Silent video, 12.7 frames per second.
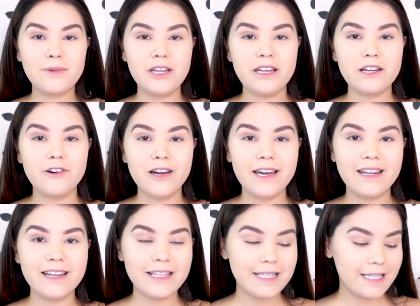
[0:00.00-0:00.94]
gonna go ahead
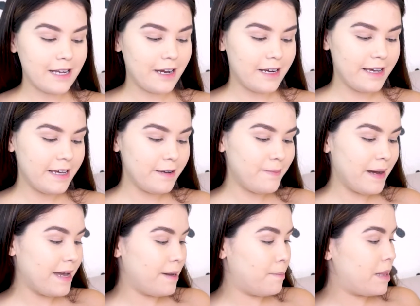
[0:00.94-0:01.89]
and get started by
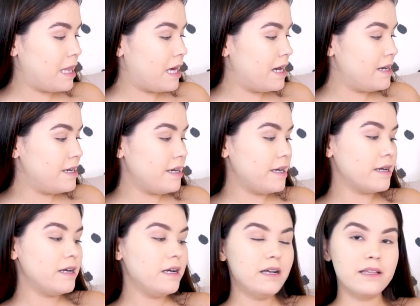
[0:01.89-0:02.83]

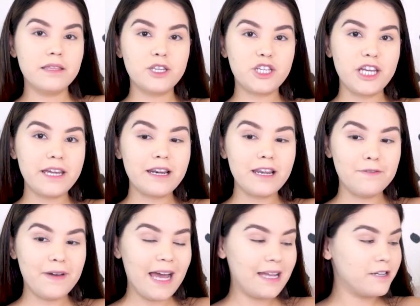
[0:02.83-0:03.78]
applying the shade
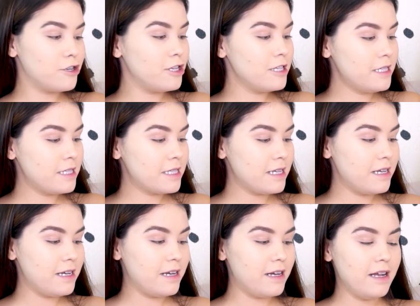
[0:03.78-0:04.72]
Love Handles
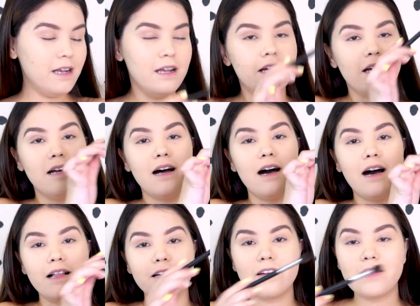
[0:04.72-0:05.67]

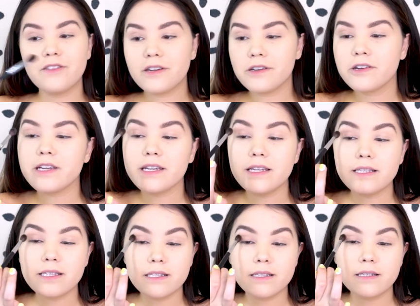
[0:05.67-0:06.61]
all around the
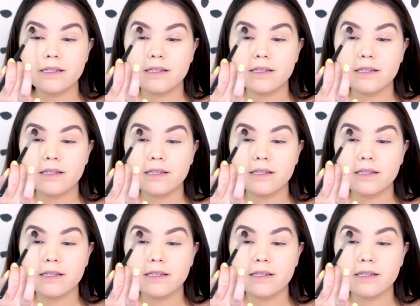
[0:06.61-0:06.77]
crease.